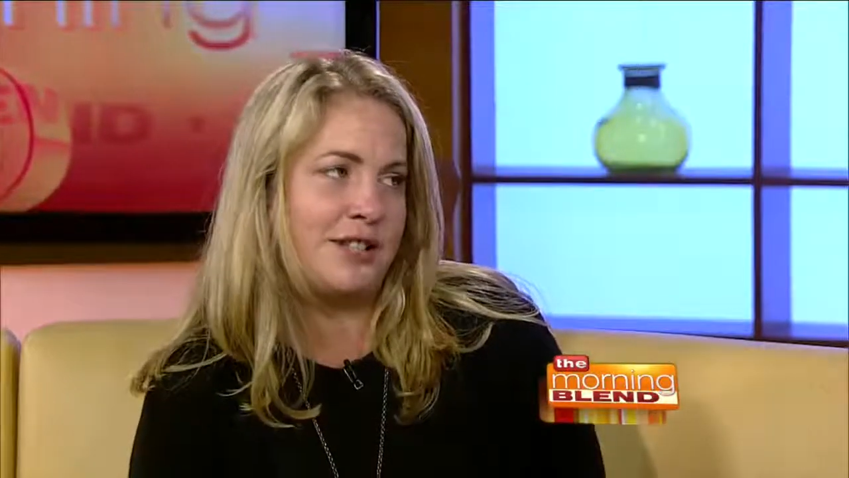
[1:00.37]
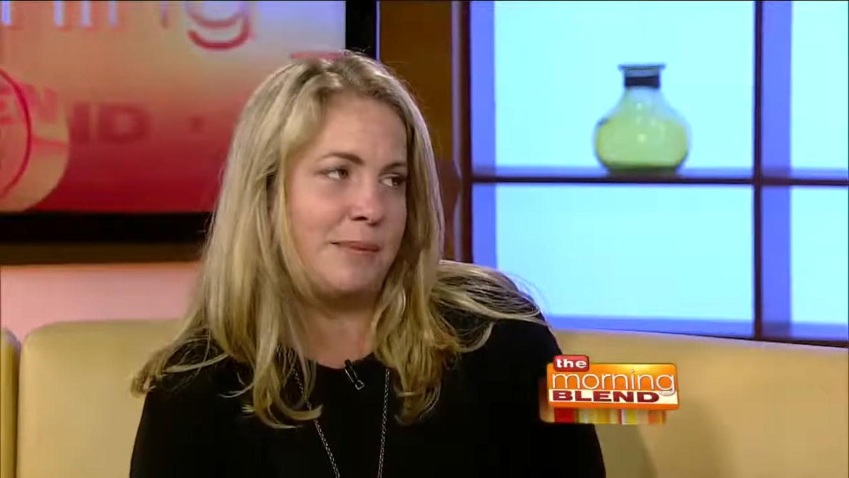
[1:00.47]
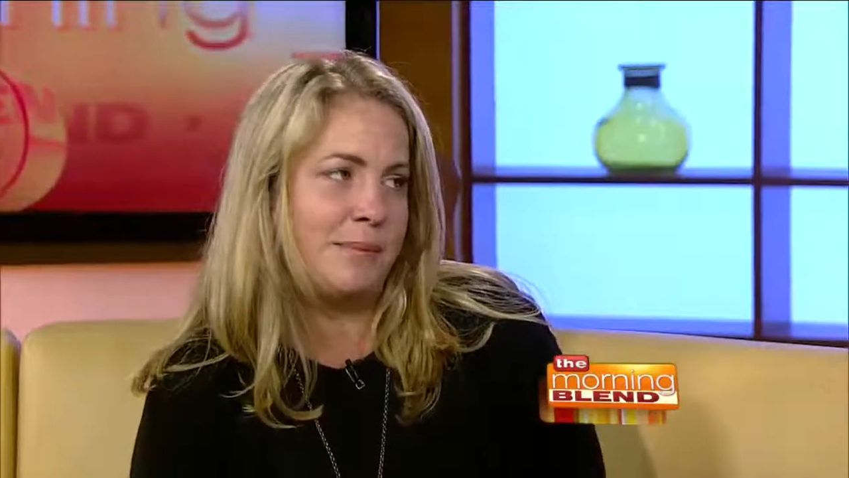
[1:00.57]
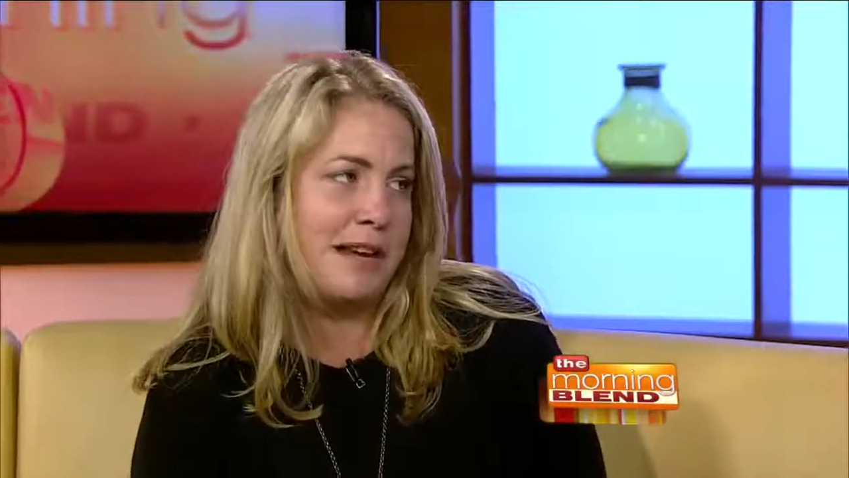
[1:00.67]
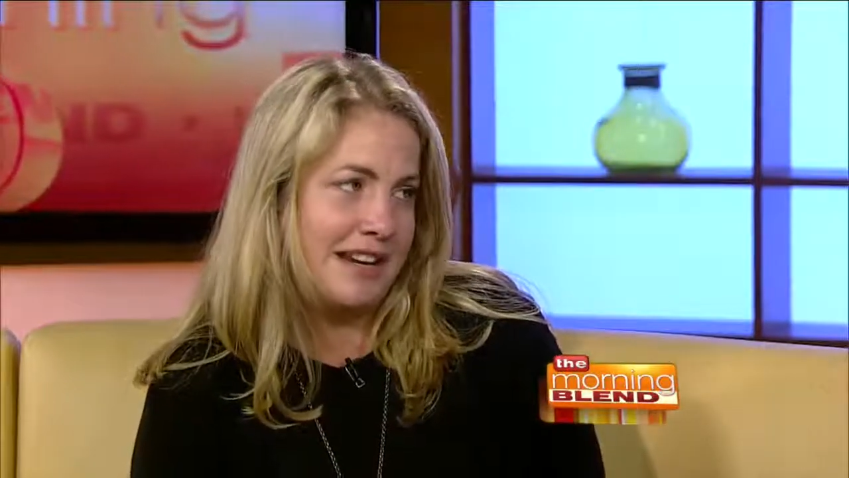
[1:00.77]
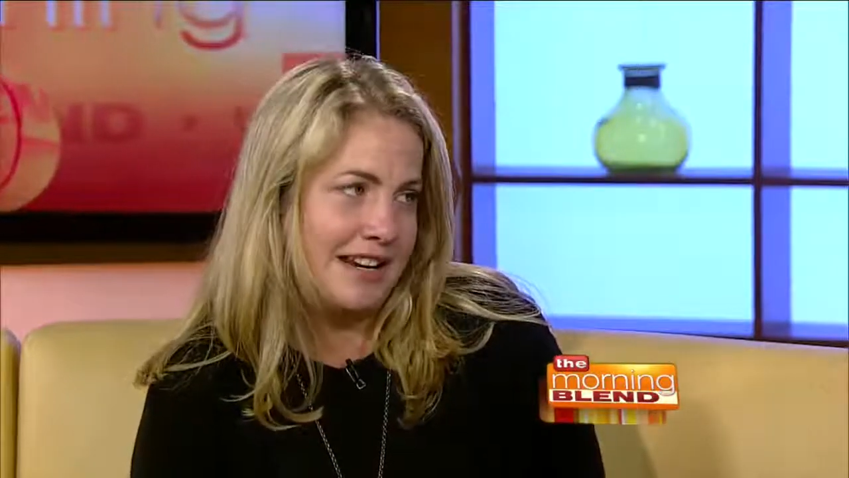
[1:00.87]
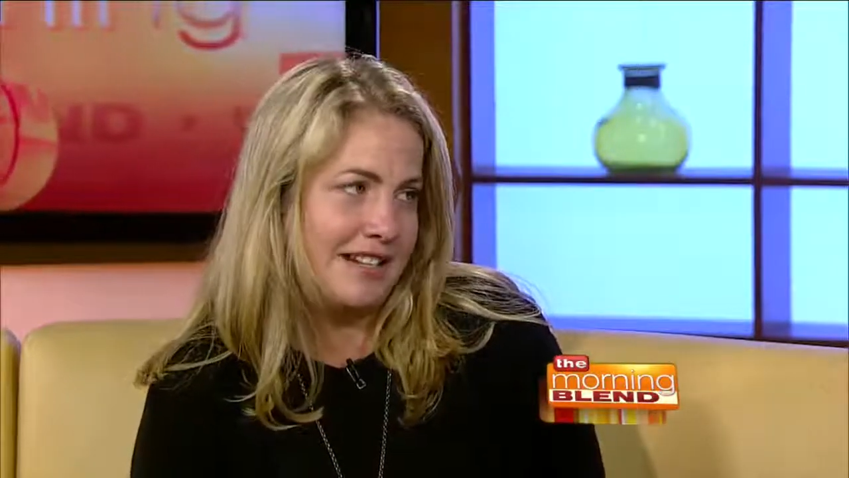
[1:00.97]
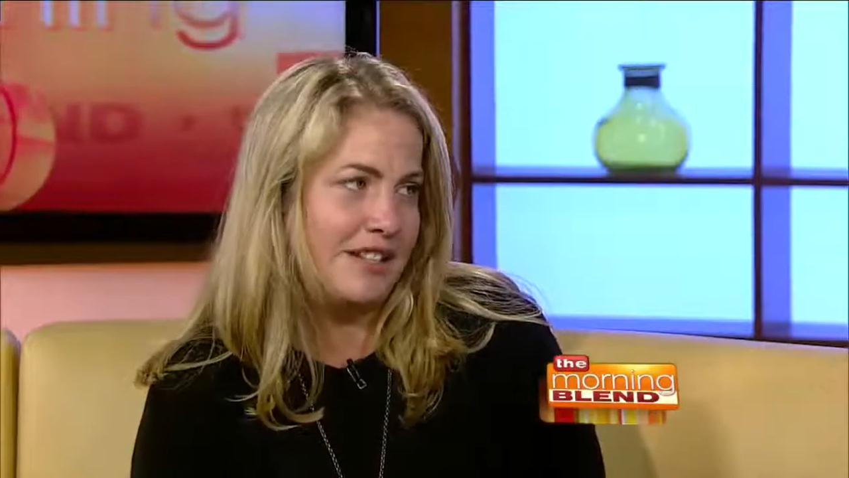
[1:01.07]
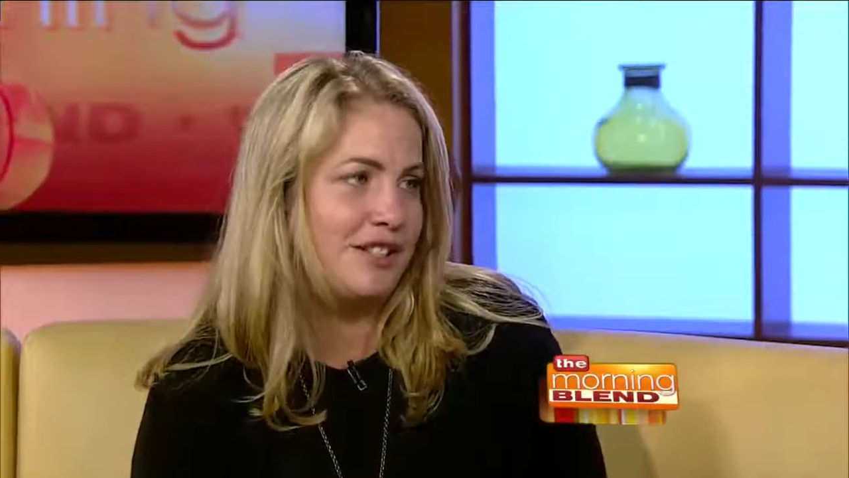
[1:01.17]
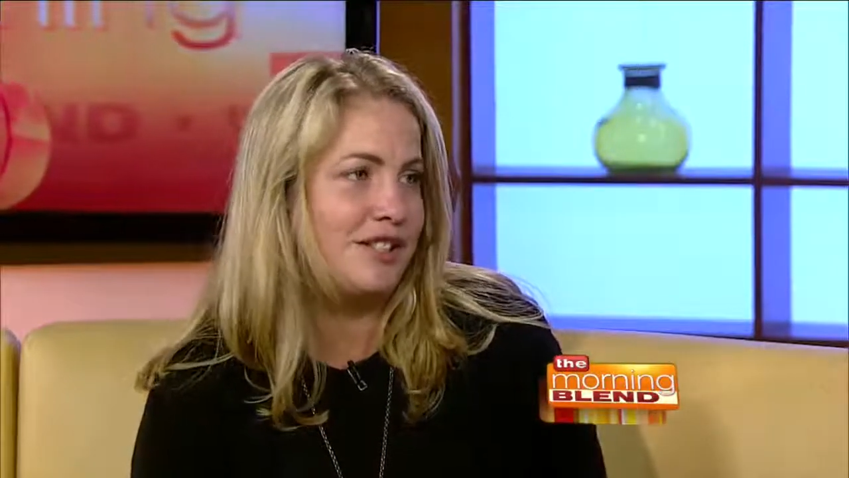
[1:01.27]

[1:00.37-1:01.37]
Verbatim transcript: committed